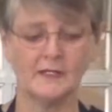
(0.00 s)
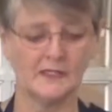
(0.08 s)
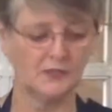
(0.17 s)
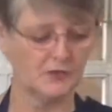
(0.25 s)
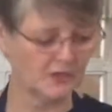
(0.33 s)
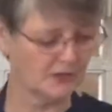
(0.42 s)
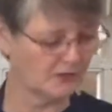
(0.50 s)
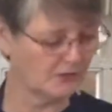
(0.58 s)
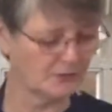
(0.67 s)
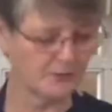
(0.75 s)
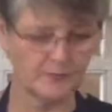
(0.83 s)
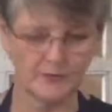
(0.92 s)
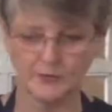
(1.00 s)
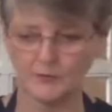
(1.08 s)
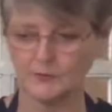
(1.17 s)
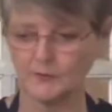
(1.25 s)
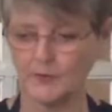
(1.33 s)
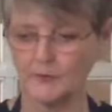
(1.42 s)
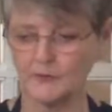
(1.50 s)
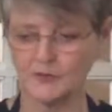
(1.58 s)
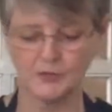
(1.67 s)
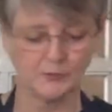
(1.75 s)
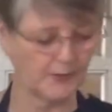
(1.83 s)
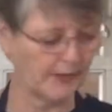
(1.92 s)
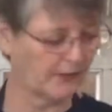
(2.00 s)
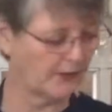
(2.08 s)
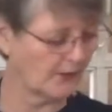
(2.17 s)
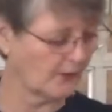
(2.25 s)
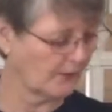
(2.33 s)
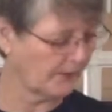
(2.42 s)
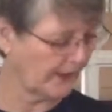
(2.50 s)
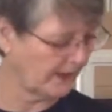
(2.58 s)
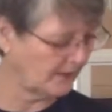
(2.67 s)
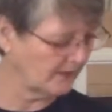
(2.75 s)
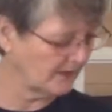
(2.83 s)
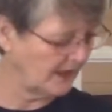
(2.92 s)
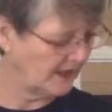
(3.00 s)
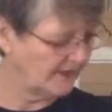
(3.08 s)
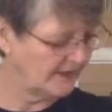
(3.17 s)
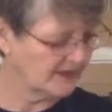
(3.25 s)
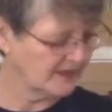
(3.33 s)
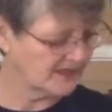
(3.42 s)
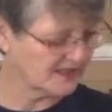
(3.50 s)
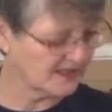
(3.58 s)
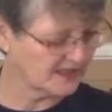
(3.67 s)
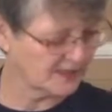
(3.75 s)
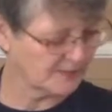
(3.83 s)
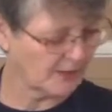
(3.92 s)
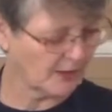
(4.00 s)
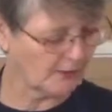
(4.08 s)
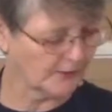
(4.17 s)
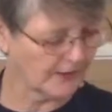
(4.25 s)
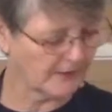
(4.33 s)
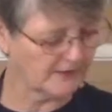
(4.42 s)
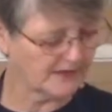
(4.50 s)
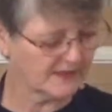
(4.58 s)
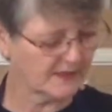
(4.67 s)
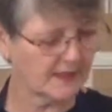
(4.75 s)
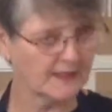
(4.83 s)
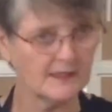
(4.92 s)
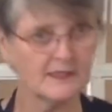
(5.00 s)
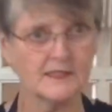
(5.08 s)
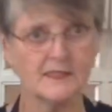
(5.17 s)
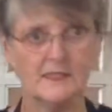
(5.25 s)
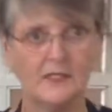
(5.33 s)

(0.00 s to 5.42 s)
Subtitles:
You can do your rolls square or round. This is the small round size.